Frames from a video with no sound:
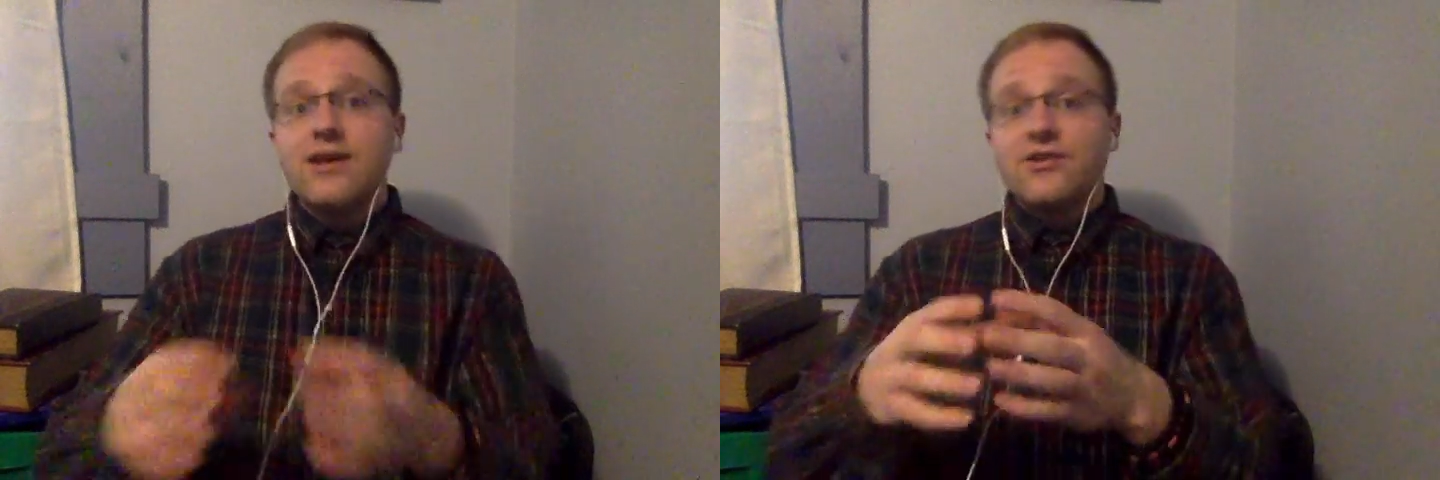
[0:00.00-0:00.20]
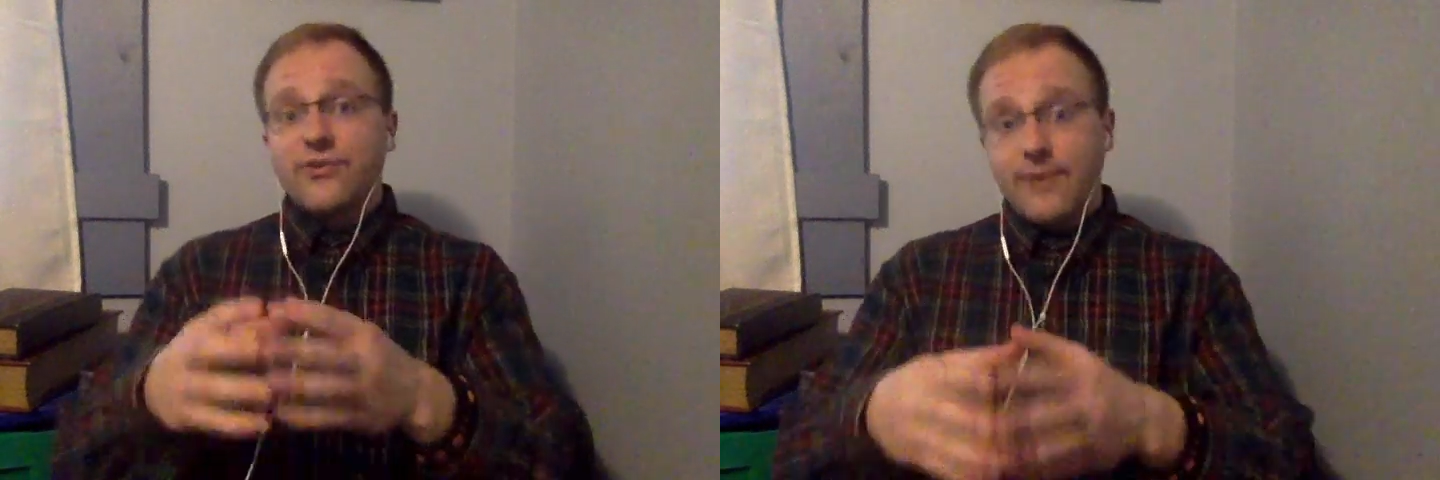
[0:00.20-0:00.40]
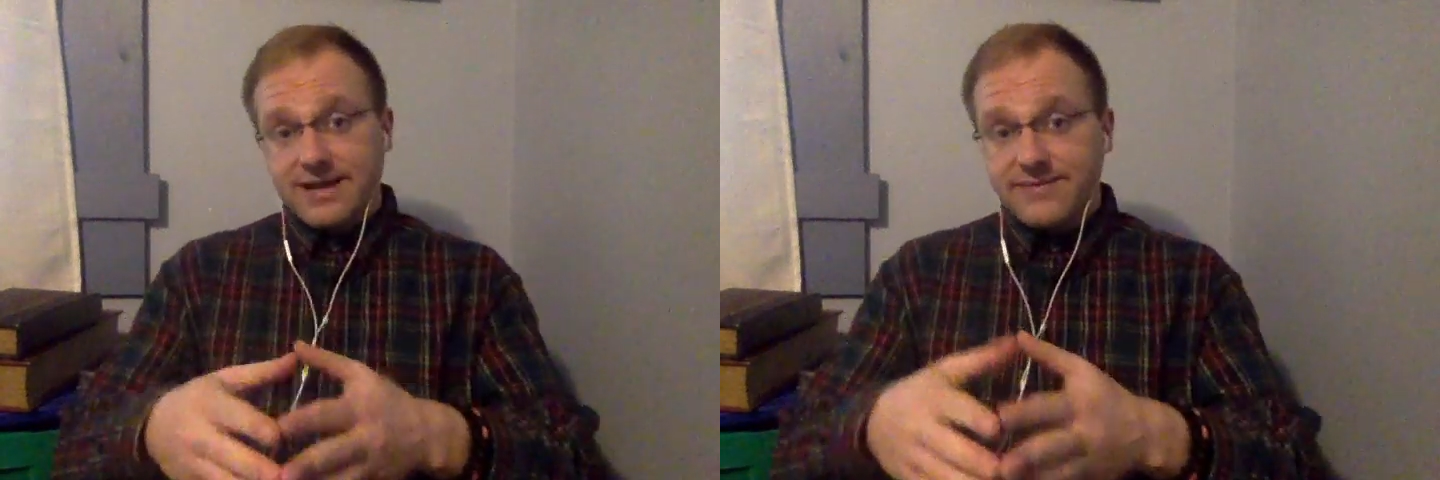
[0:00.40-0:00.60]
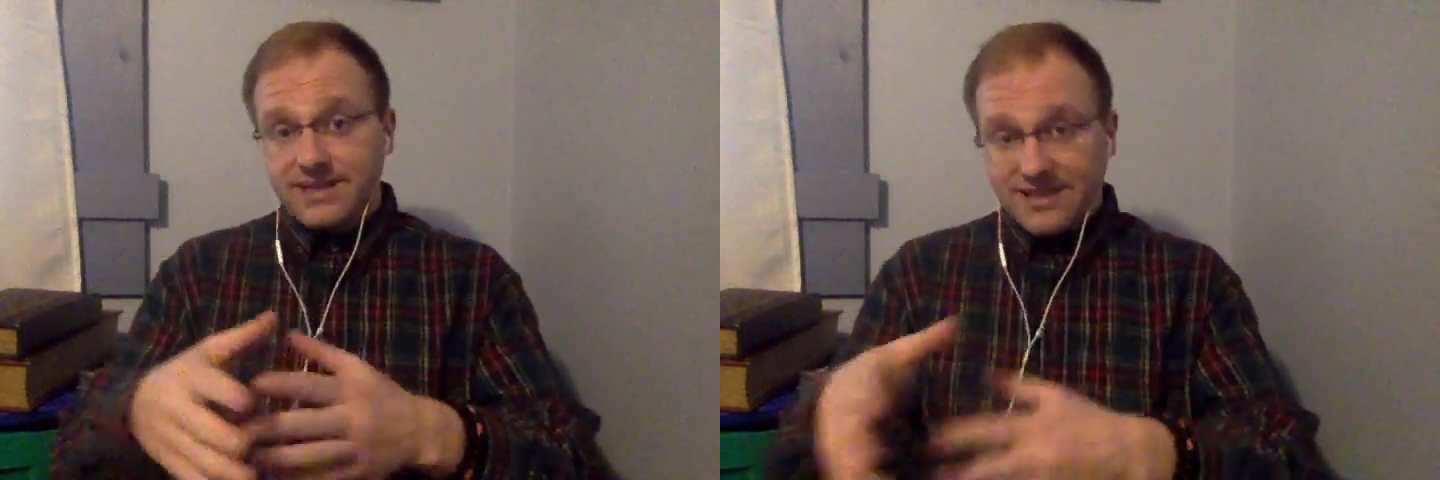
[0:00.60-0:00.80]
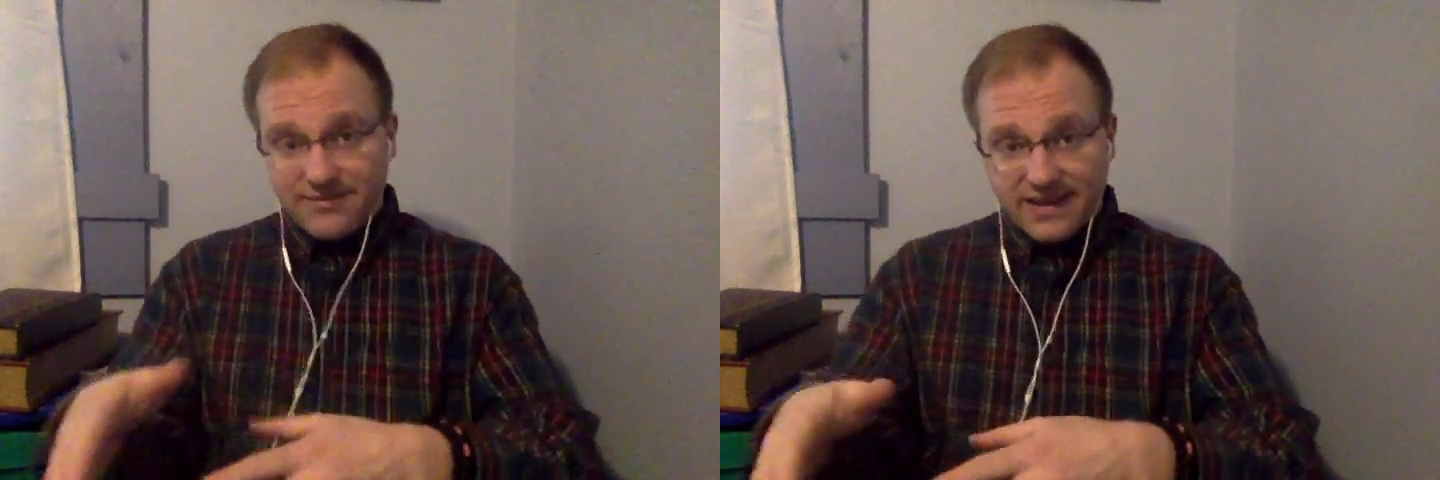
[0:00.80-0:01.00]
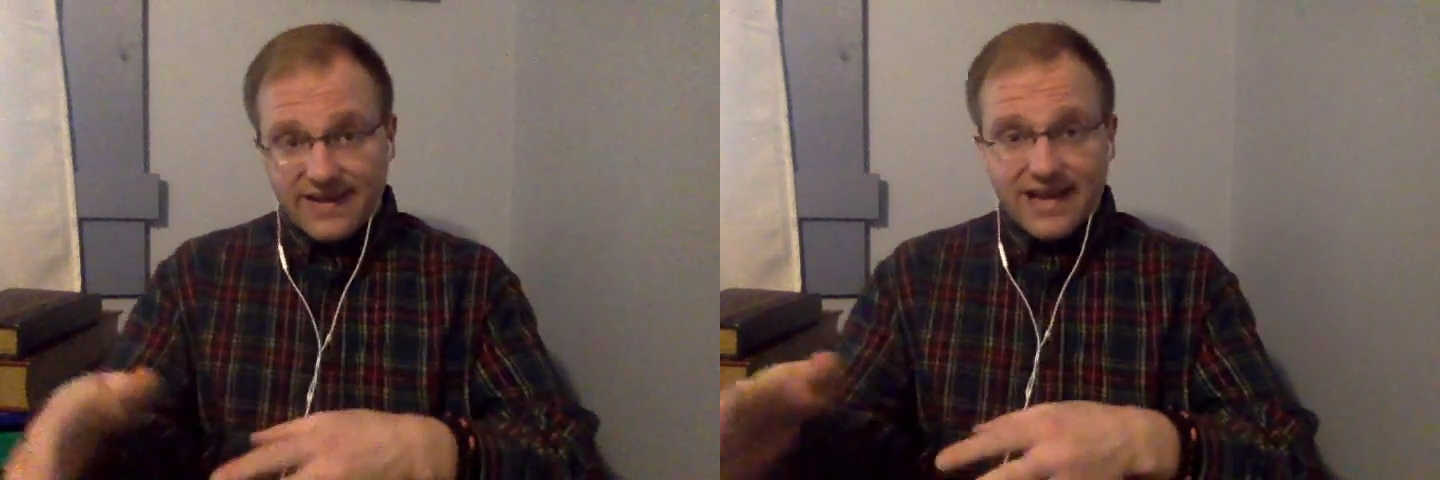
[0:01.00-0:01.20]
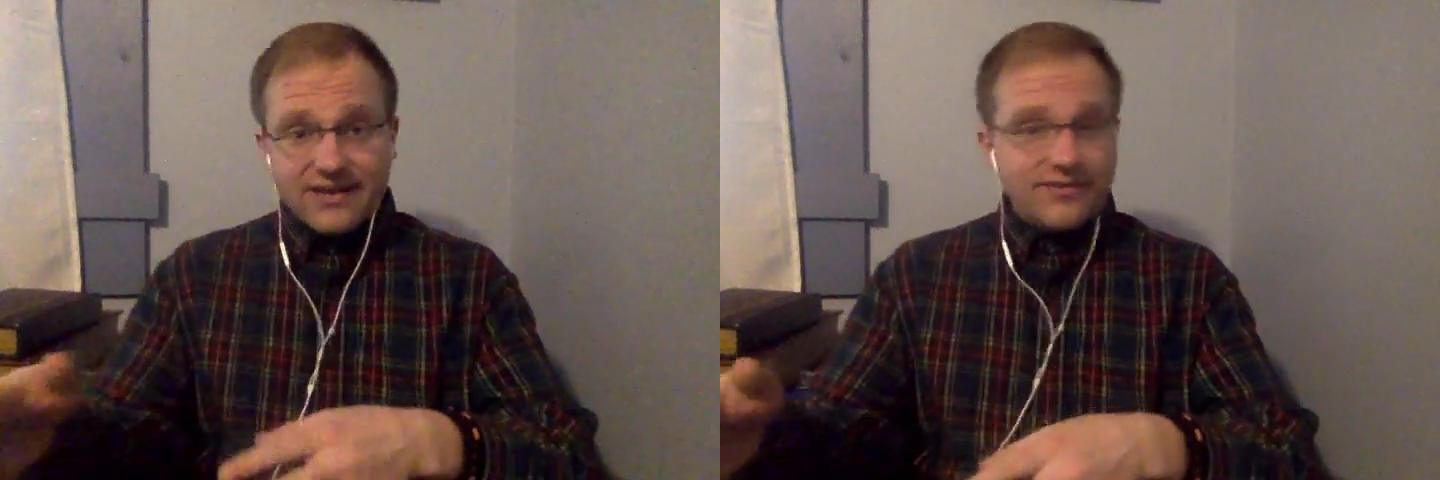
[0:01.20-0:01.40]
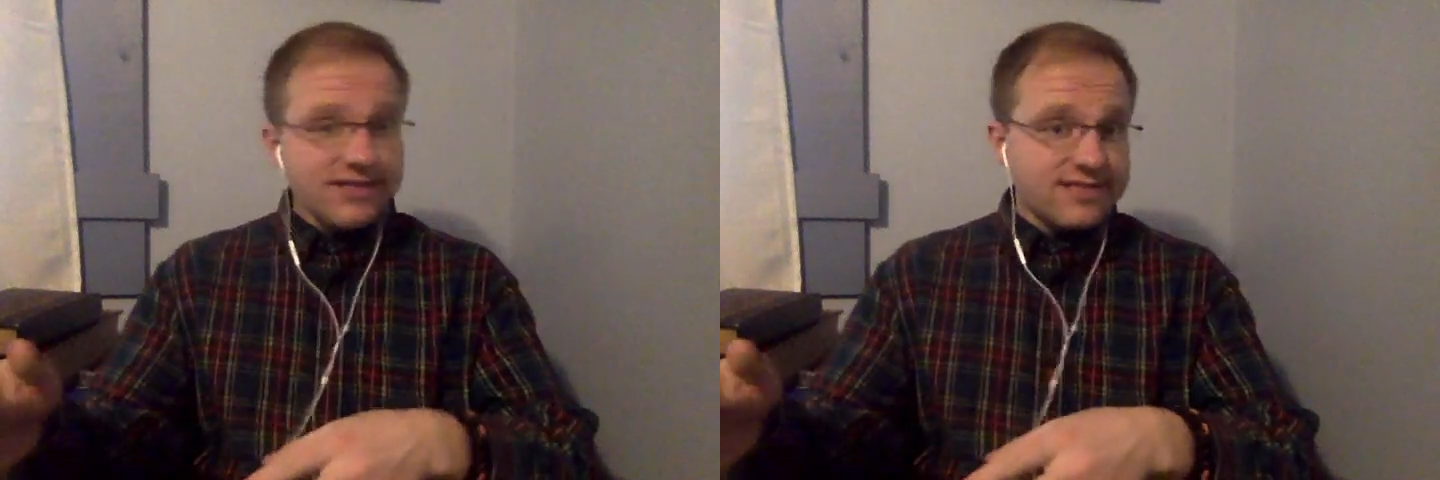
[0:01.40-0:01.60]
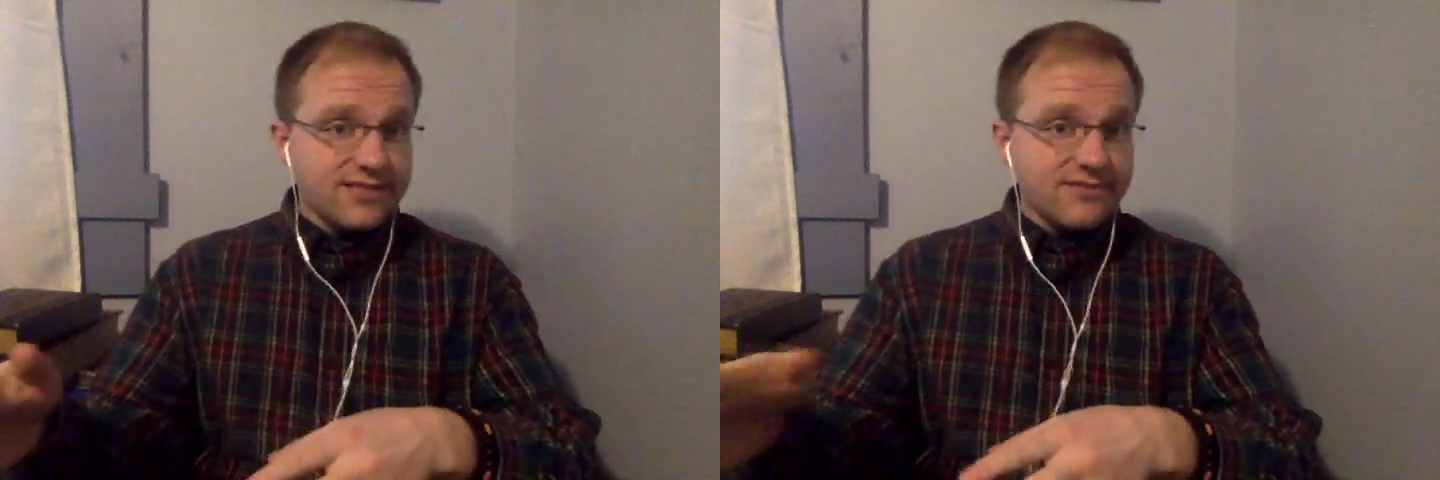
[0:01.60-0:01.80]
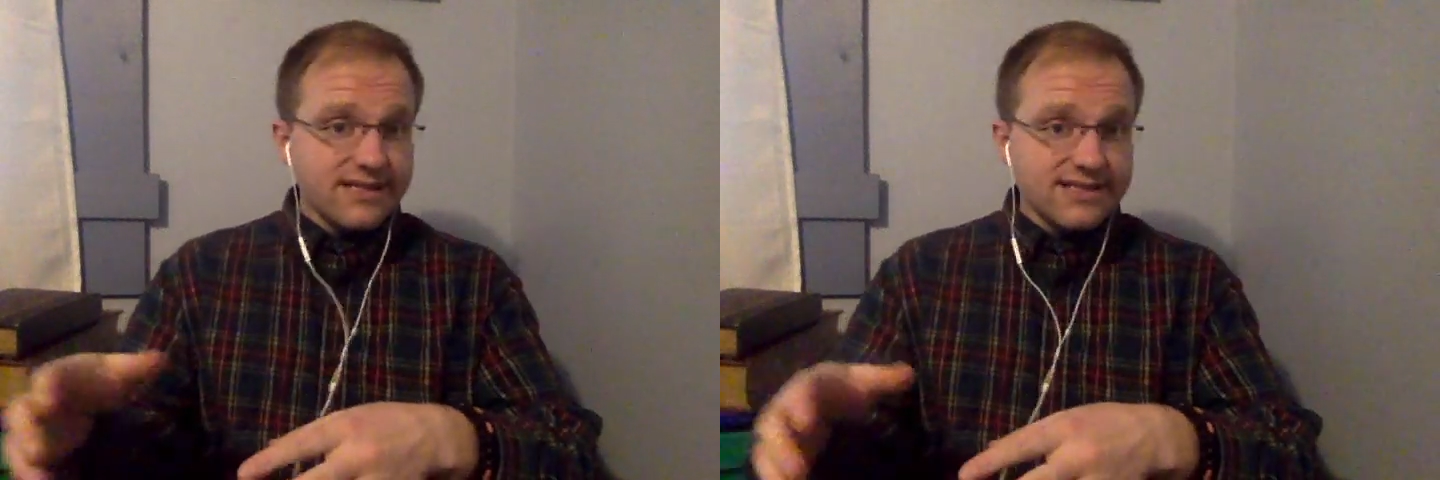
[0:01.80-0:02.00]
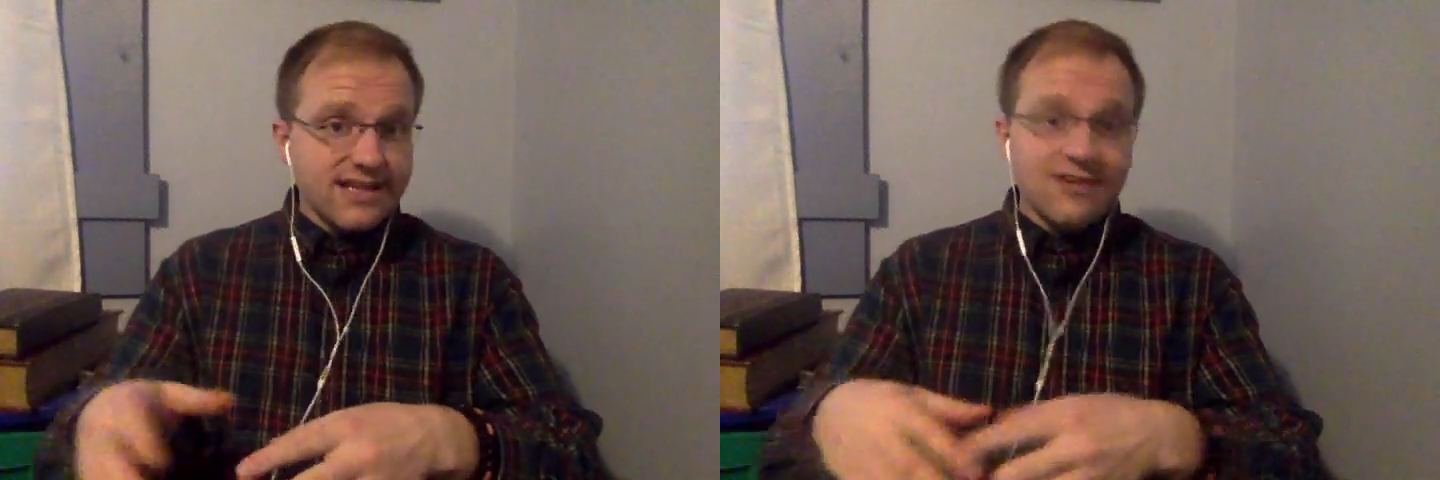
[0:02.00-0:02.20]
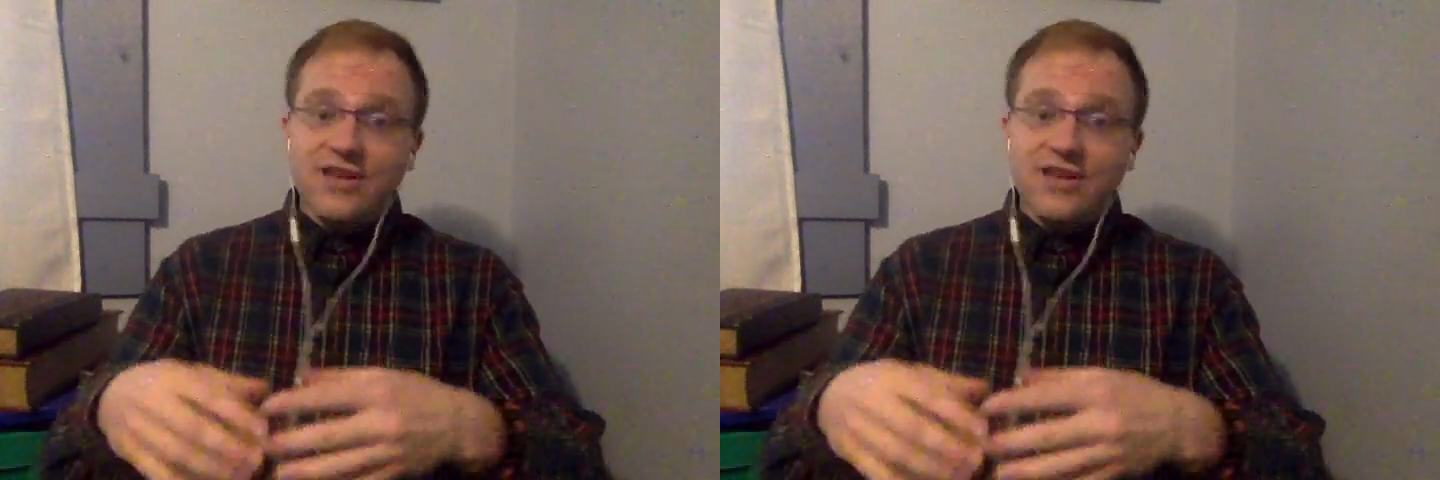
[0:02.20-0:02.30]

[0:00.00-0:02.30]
20 million by the end of this year means that